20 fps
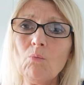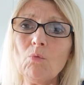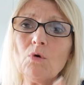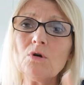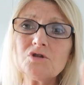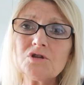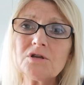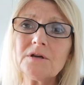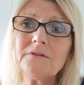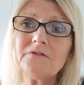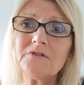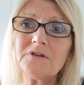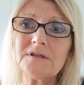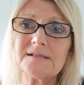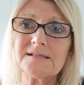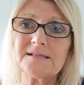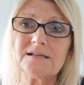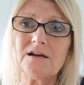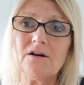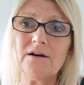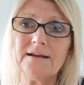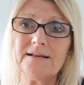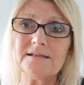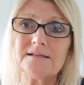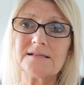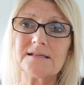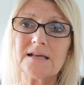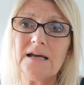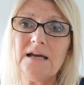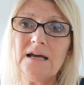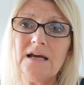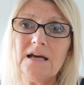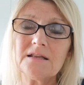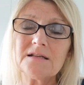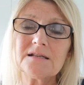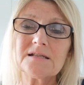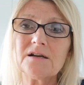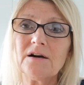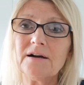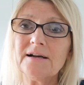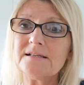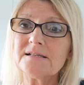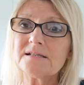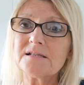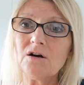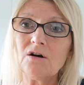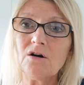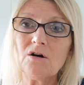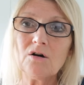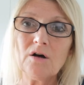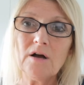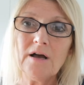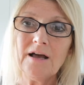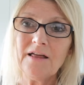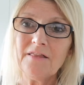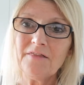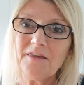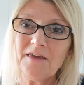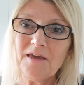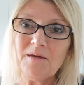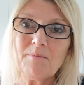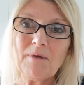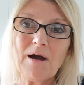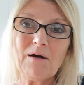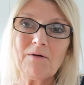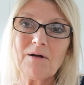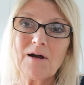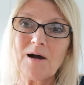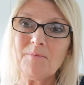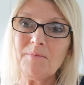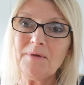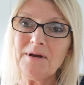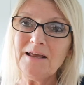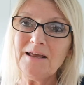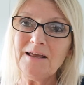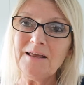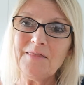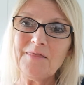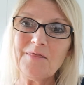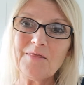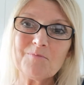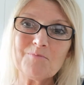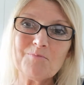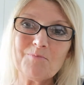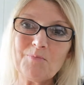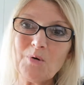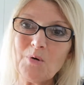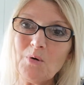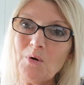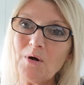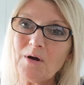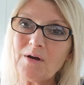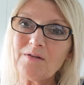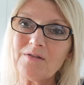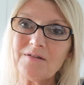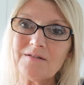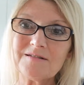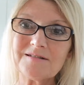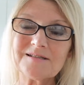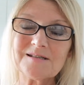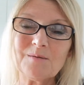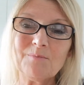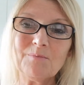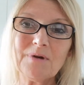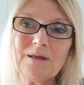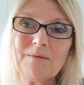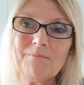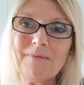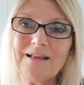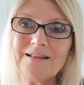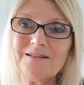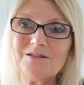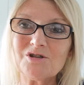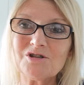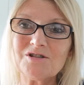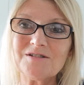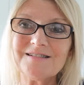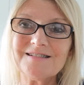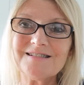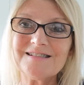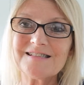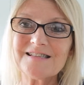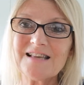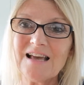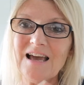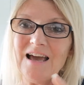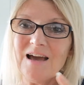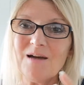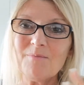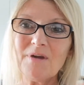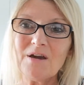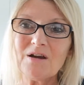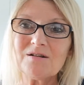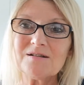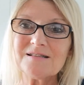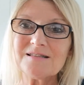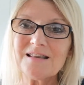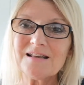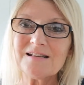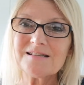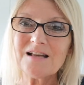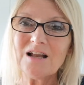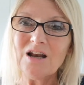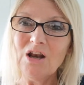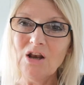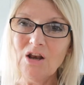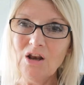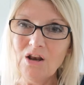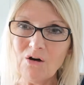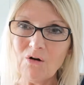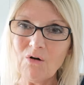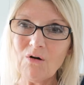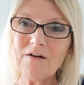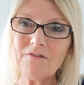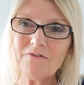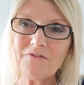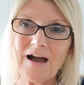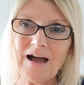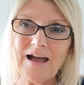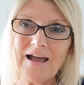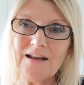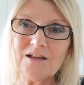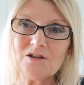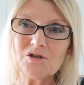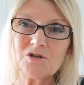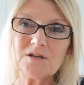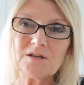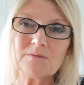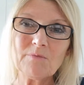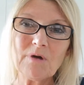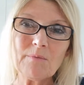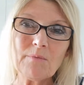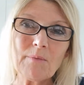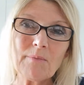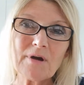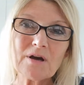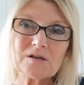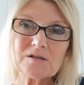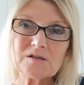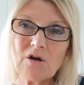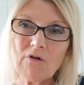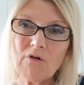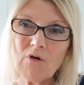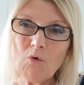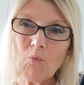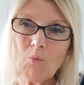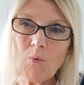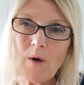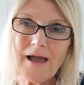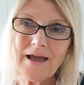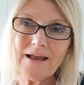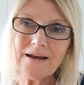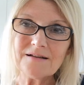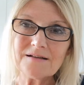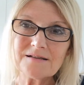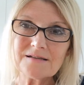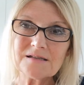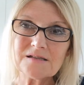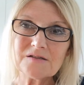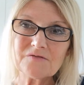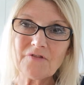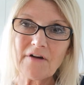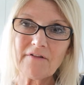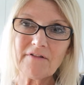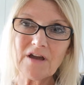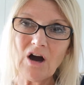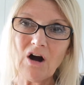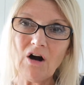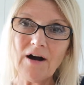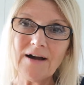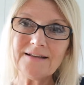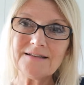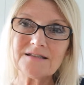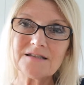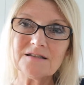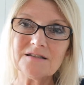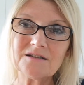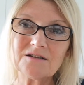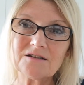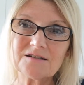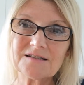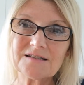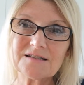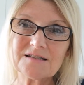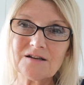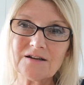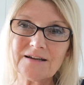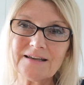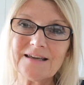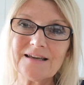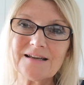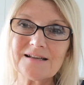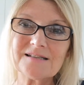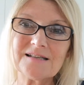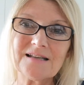watching for the signs. The signs are the email coming in, the book that somebody mentions, because there's a lot of that energy at the moment, because our awareness is very heightened, our psychic